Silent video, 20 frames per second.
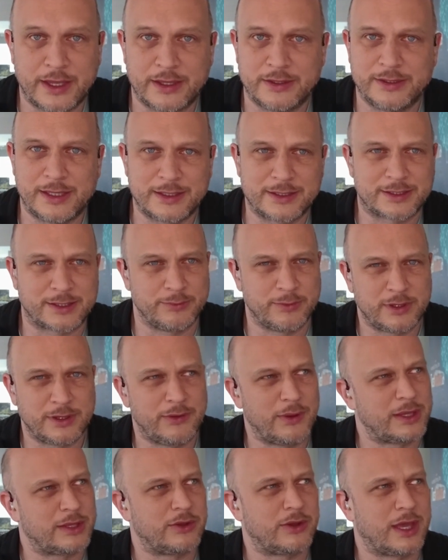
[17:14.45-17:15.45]
and that is something
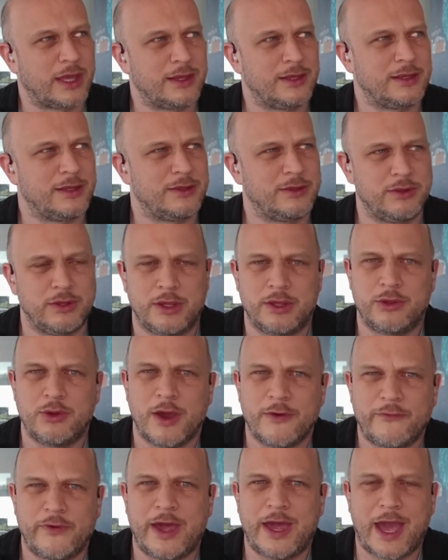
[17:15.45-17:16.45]
that you
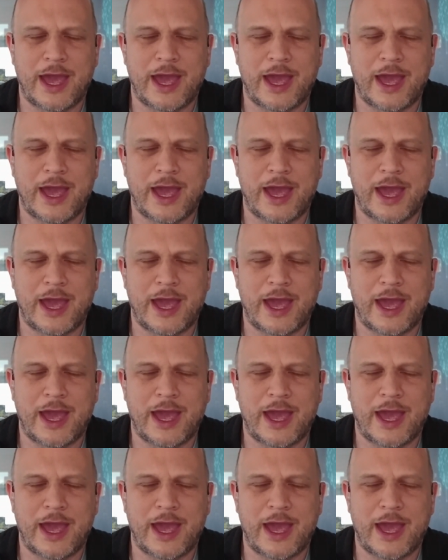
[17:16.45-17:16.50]
have.